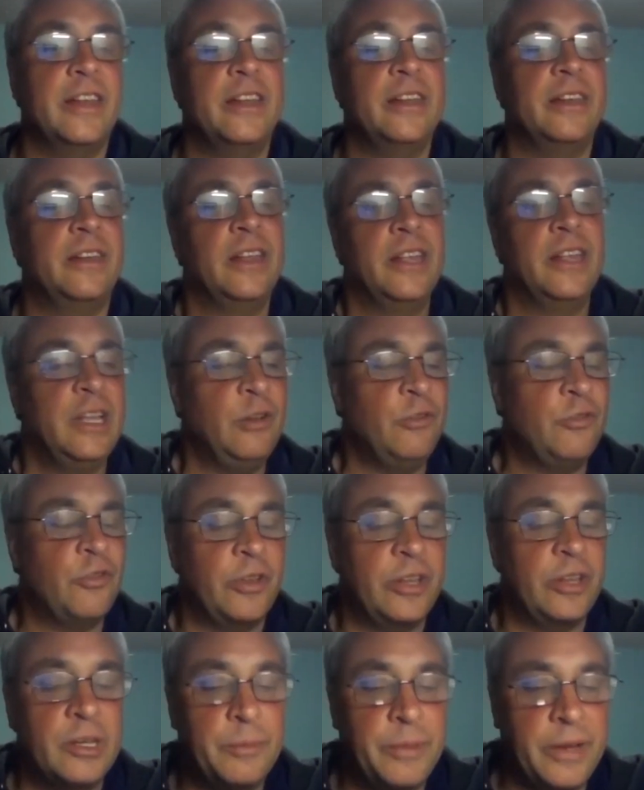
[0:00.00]
and then he was
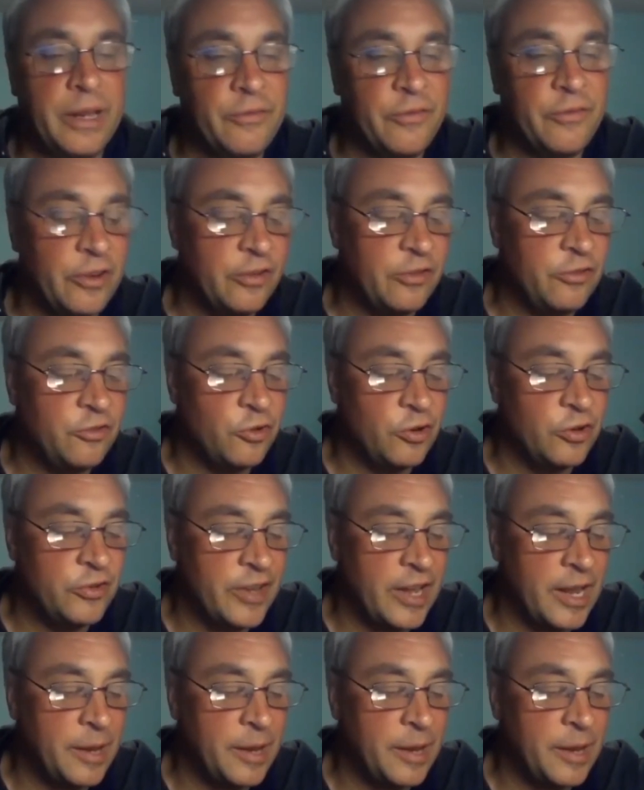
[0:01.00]
only in the band for a short